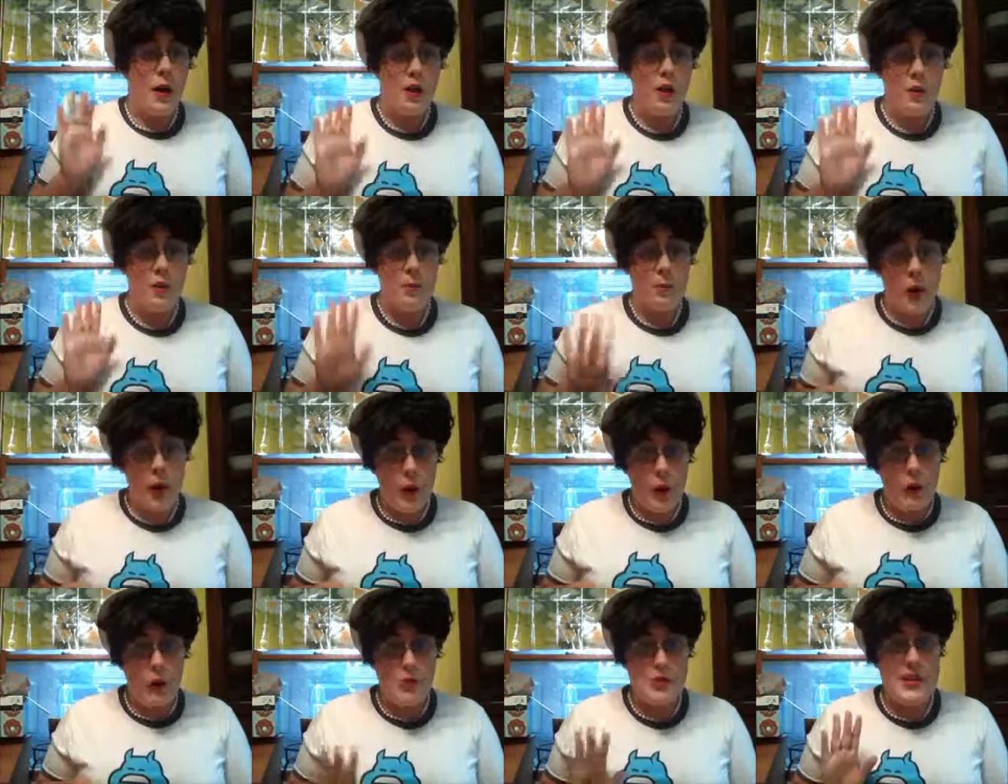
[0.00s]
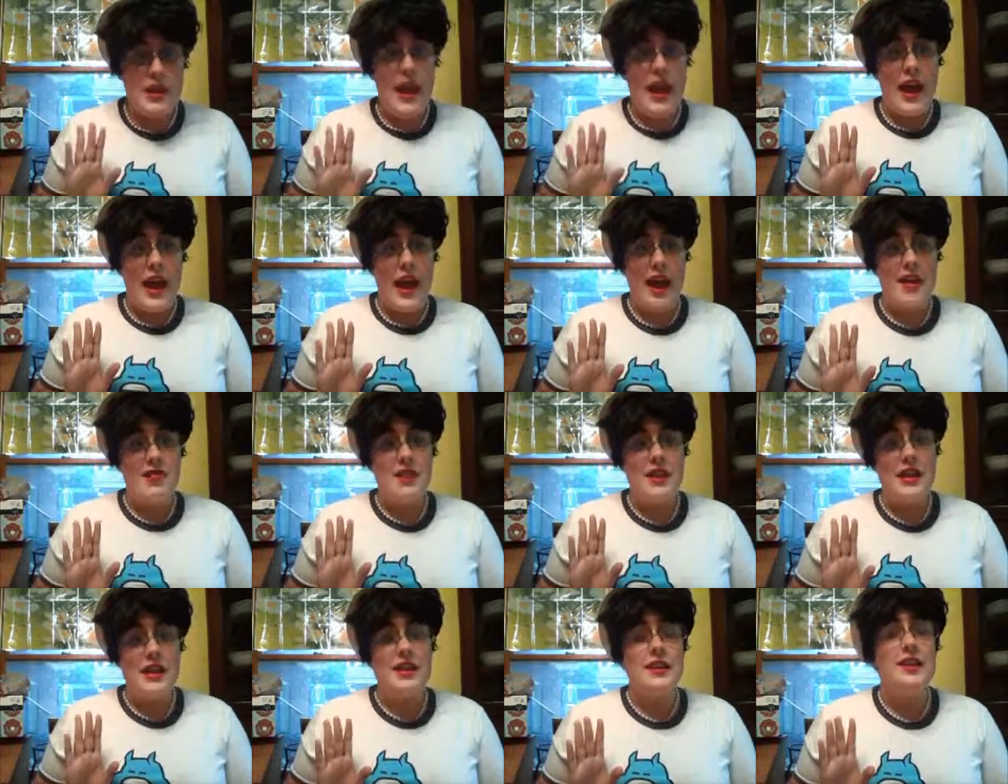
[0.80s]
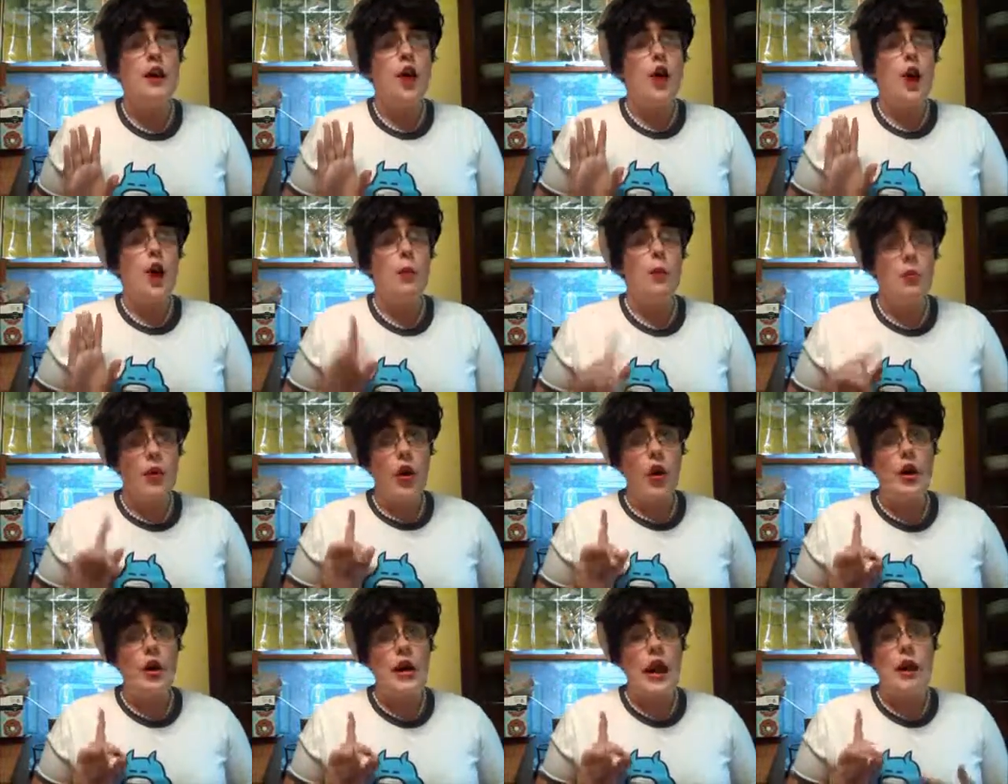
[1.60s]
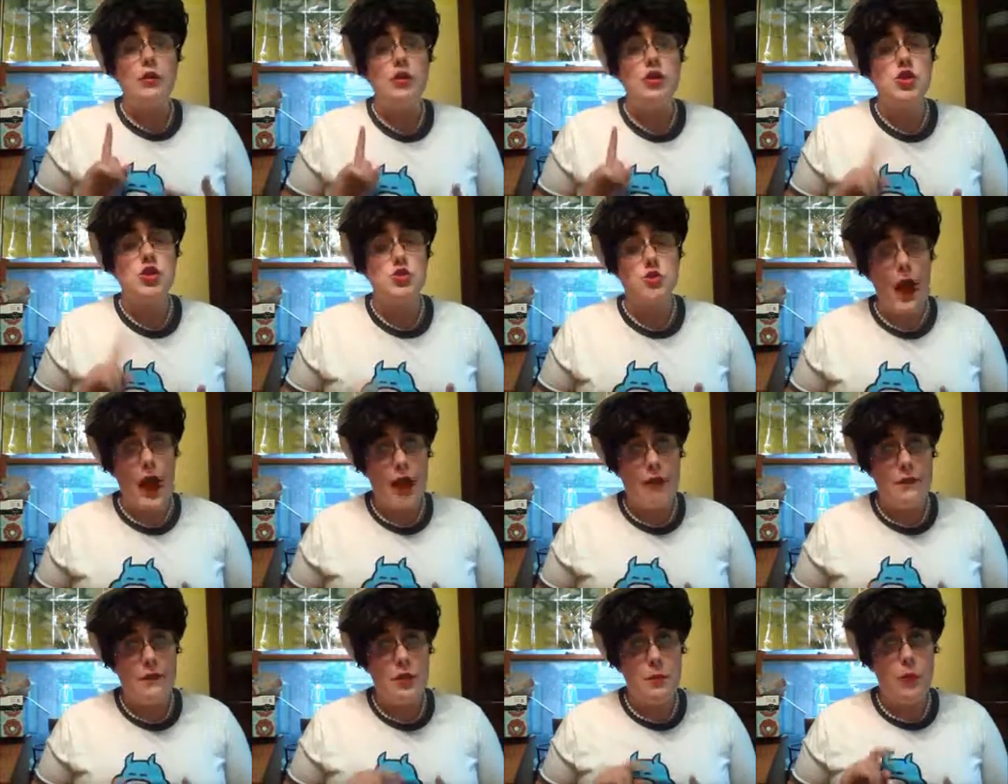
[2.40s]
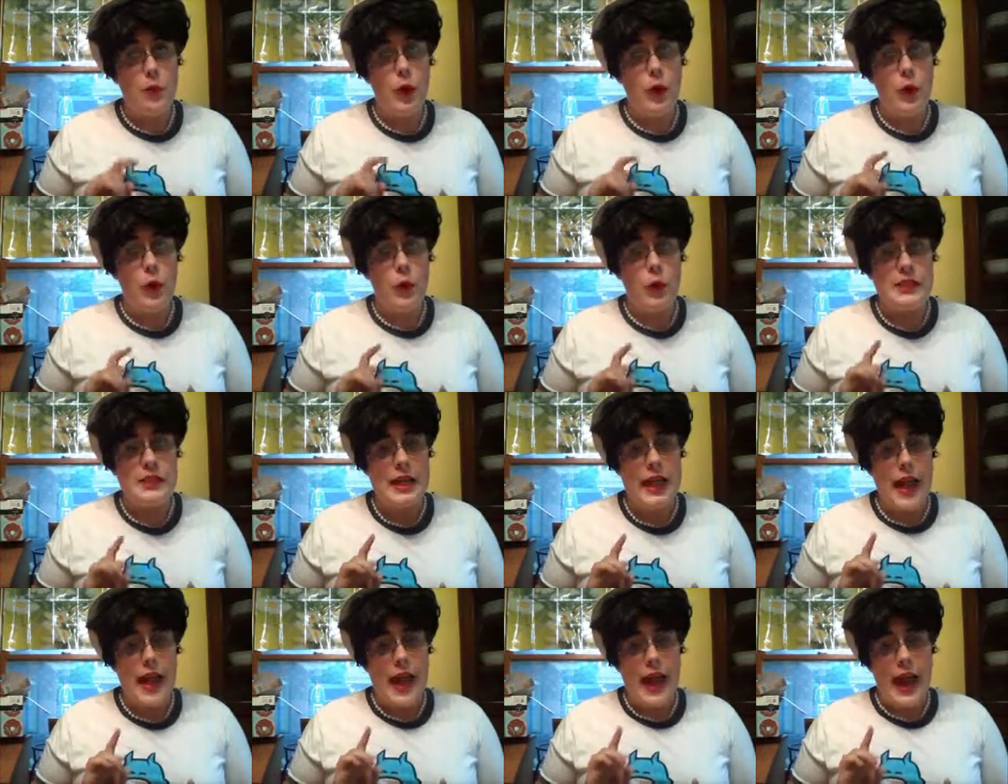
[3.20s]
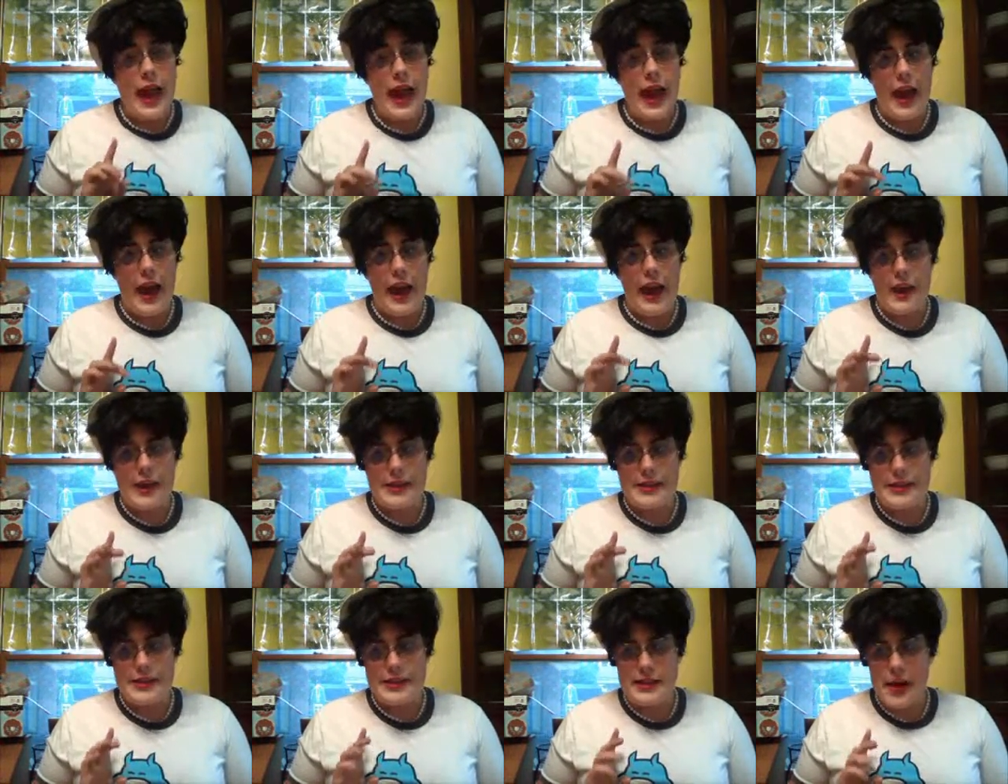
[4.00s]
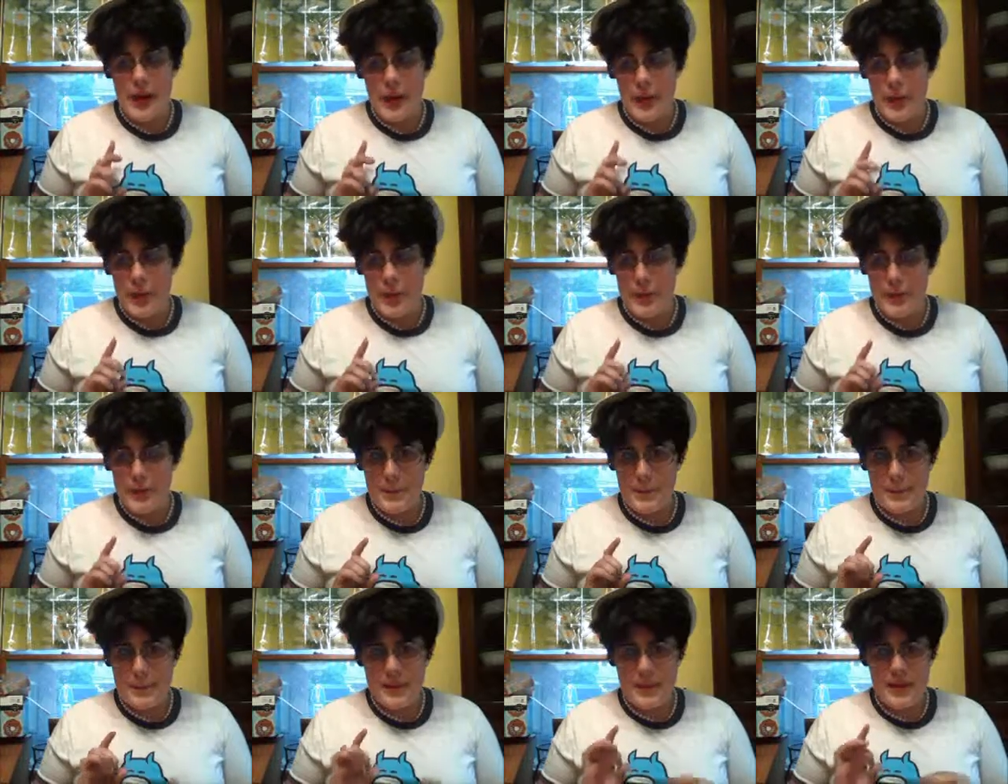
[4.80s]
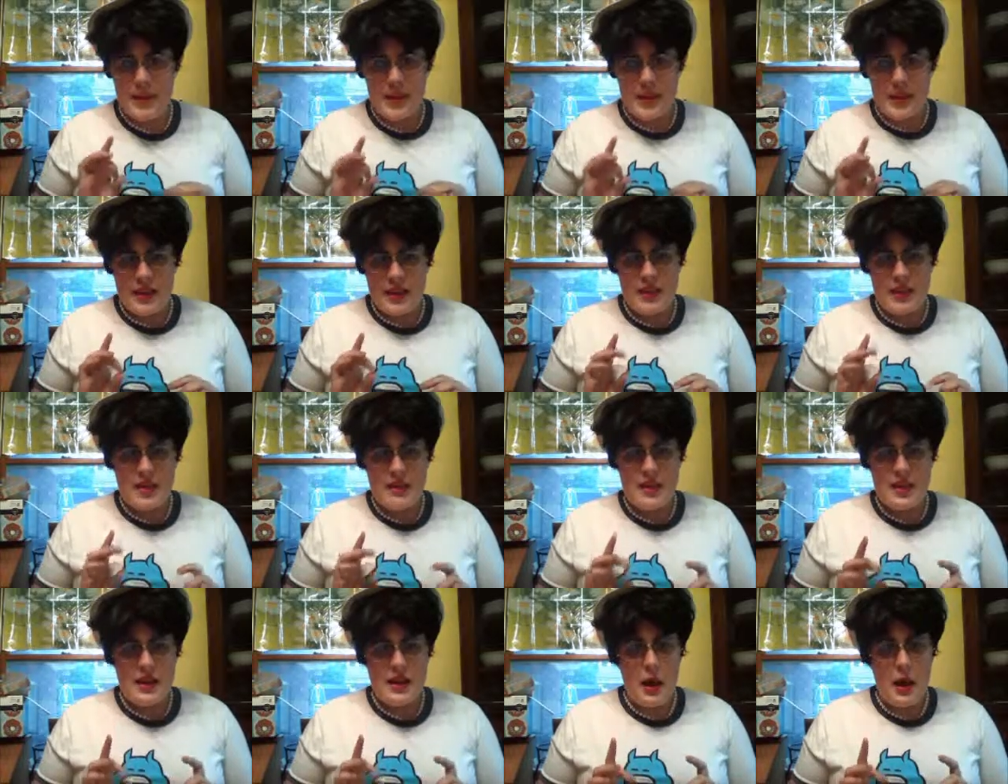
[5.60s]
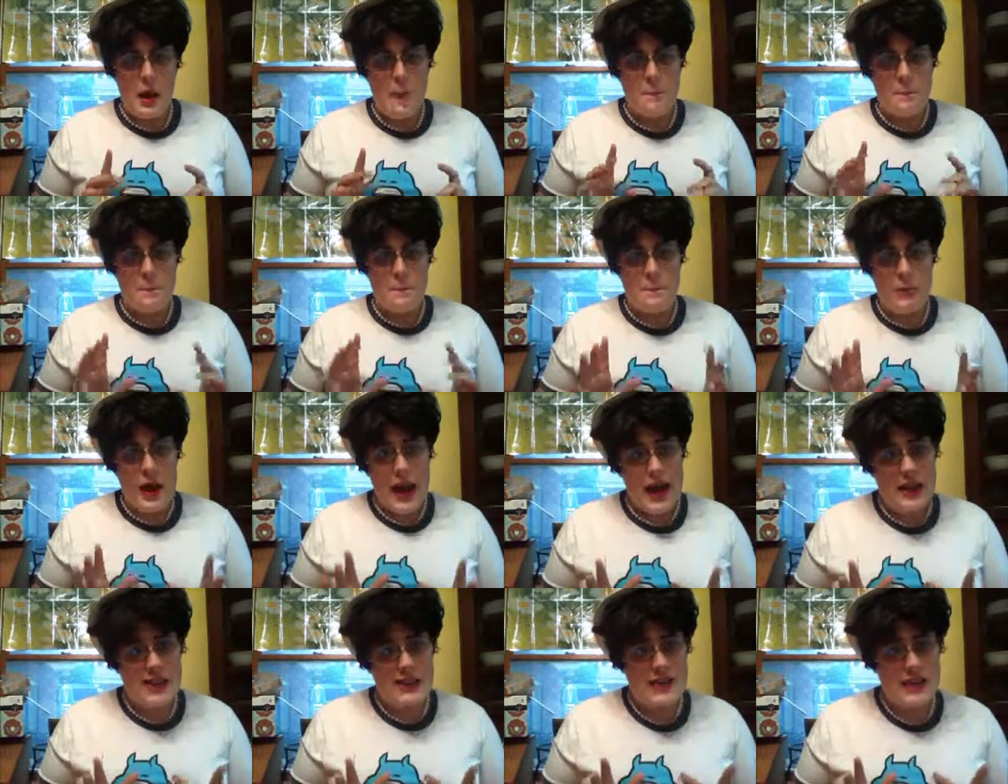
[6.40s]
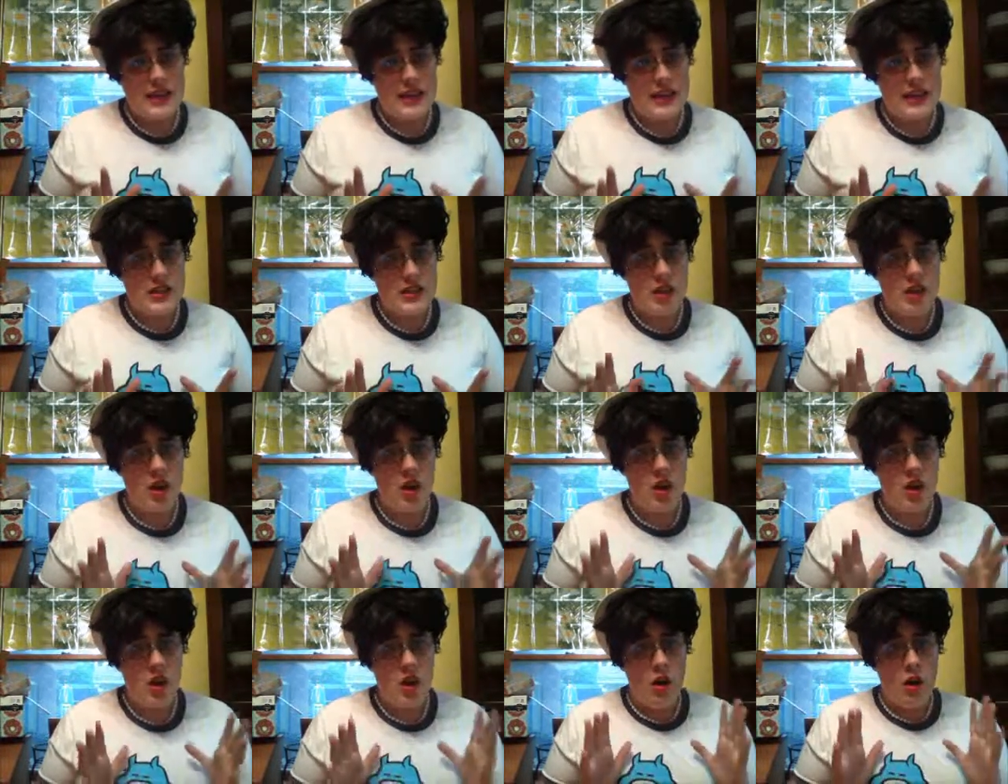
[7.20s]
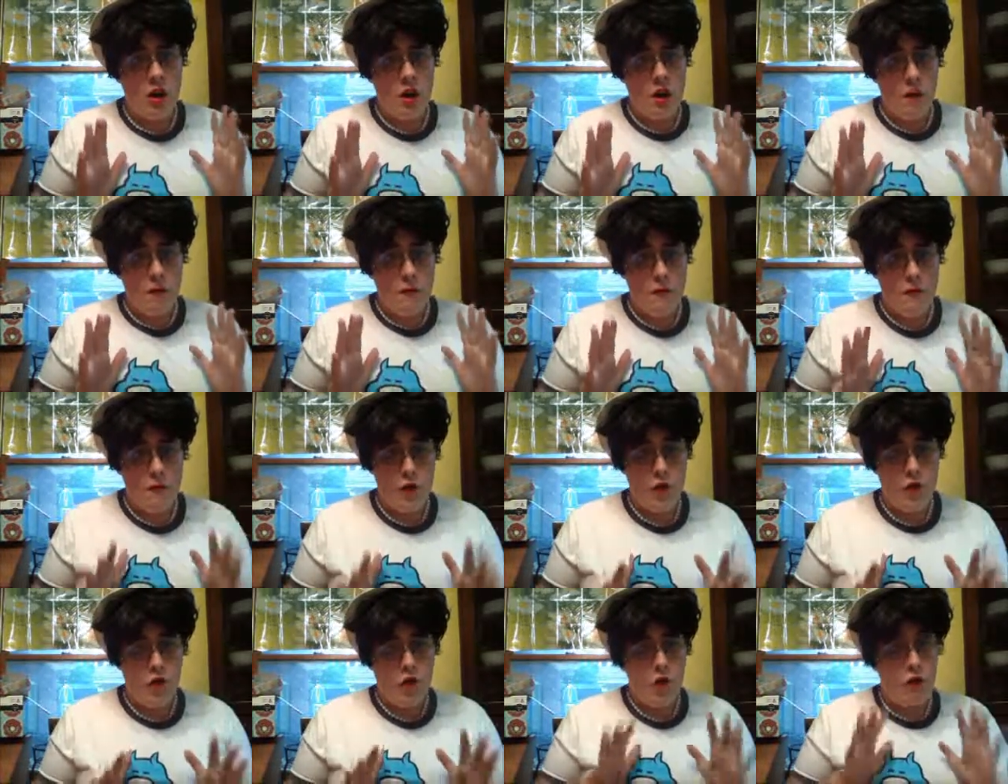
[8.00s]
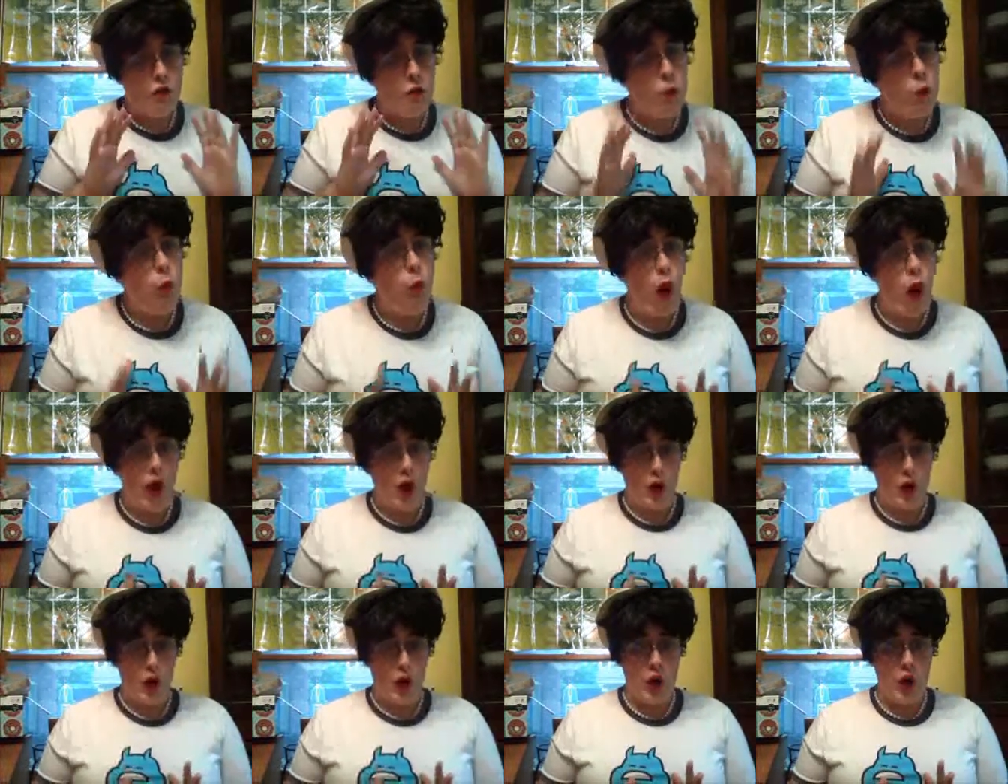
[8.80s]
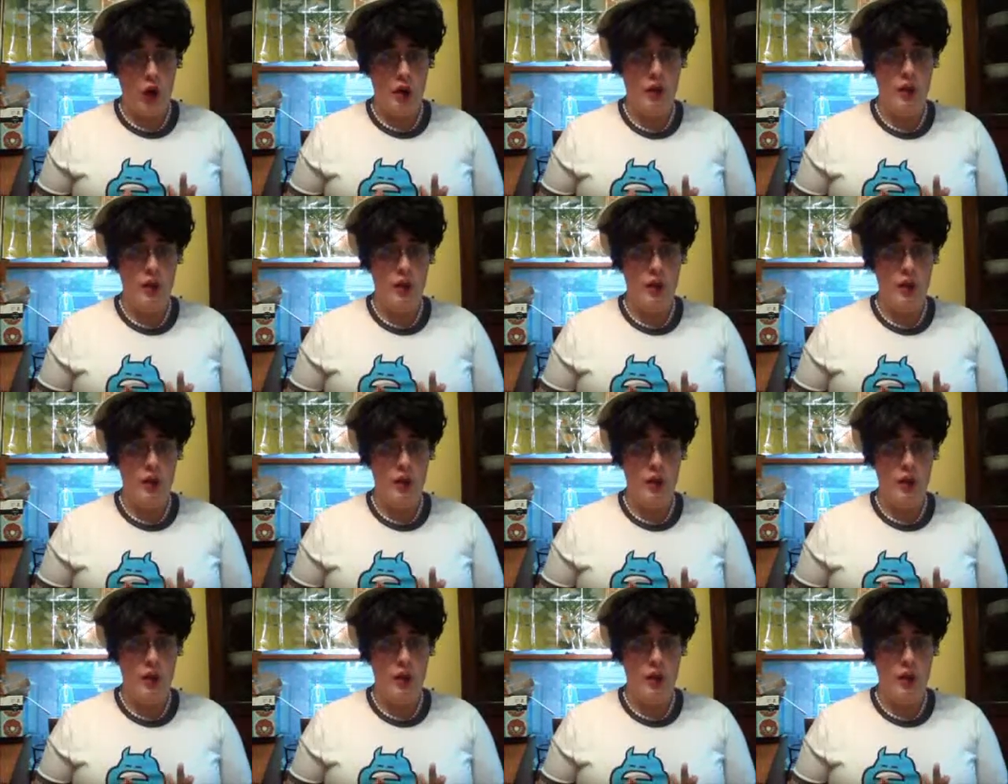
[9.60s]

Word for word: the boat, and then a book on how to drive the boat, and um, then a basket full of water.